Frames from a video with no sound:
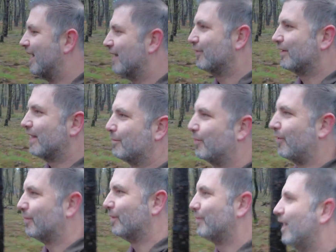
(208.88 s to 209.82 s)
of having that
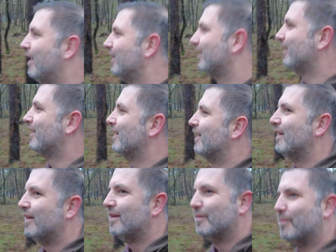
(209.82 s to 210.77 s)
problem
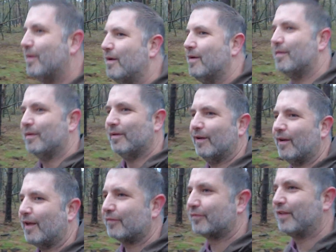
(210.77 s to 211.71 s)
a
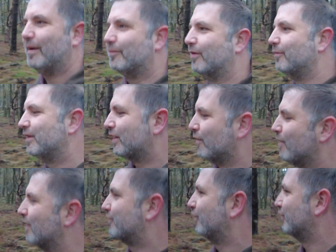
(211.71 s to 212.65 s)
lot of times when we
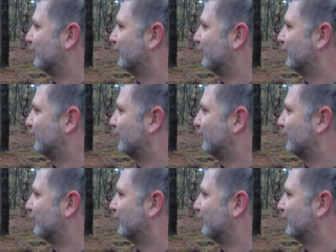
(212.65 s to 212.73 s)
go out for